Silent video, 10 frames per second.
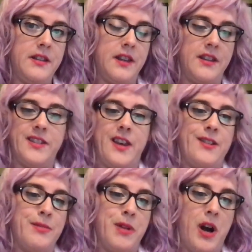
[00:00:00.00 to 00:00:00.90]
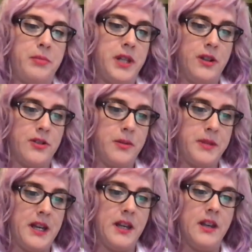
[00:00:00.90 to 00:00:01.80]
like say it's Monopoly or
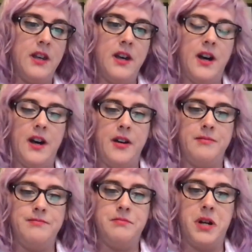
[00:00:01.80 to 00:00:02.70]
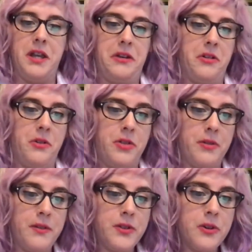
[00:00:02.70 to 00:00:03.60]
something, um, probably go to a
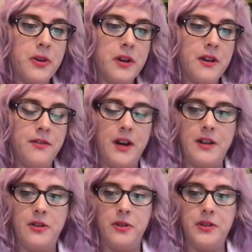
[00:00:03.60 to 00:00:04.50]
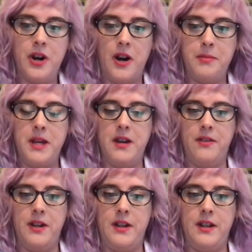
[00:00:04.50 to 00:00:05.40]
thrift store and find an old copy of
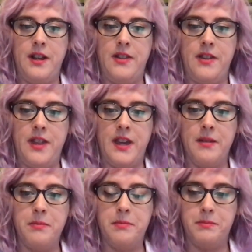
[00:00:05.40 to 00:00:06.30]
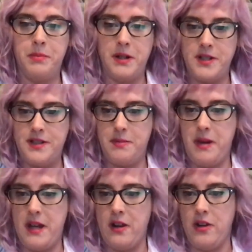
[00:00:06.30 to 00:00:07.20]
it, and then they can
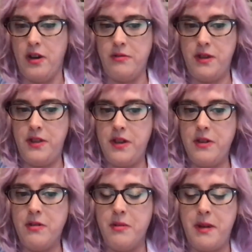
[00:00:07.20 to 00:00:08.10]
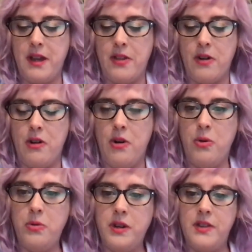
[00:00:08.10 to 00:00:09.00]
participate along with you or make their
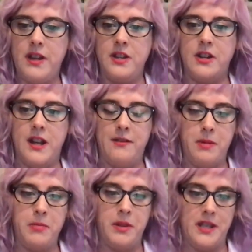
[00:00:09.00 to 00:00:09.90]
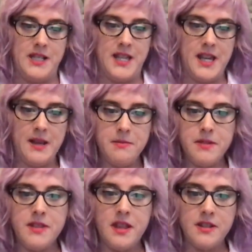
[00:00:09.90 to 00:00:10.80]
own. And then you could have people in
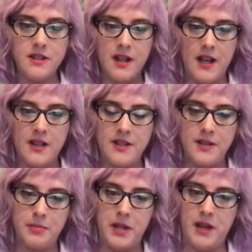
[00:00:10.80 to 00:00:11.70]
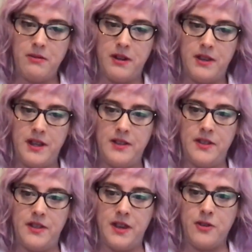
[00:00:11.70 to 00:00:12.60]
teams that kind of display what it is
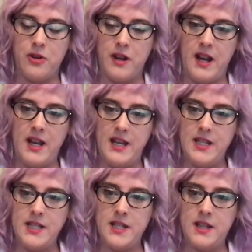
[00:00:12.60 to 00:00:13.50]
that they've created.